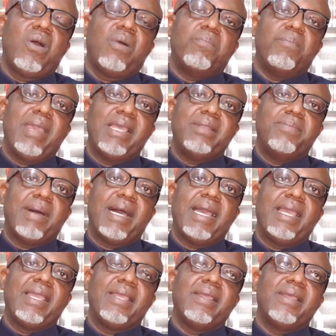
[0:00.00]
made
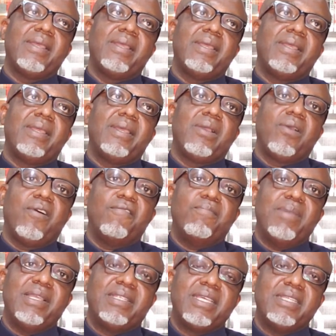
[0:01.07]
by
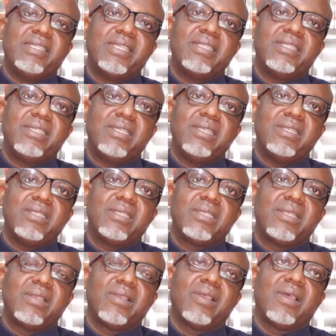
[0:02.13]
government
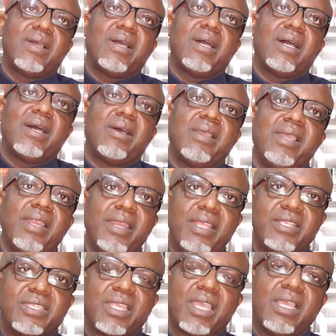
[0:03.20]
agencies, in
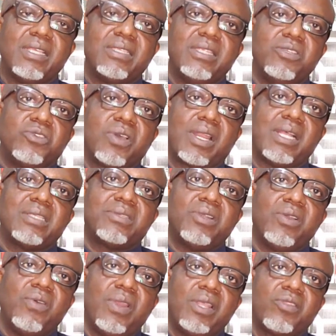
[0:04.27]
this case, the insurance
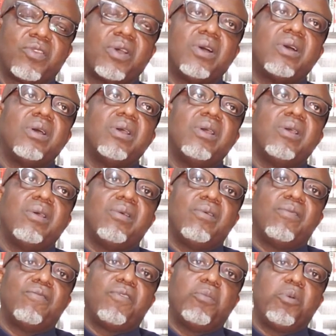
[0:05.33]
regulator,
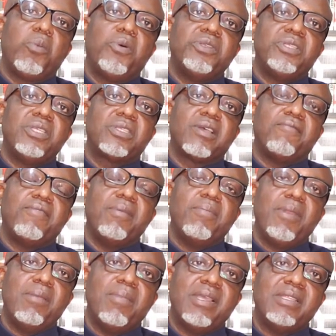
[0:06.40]
for purposes of
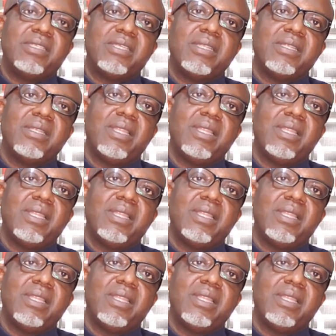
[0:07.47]
implementing